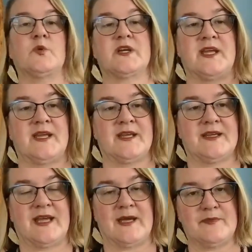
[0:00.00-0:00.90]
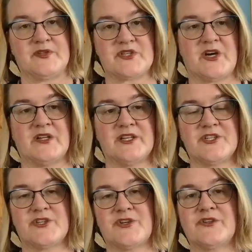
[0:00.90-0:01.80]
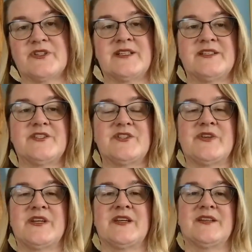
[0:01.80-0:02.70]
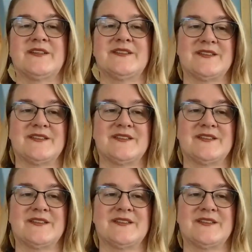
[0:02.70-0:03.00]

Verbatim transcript: working at Mills College in Oakland doing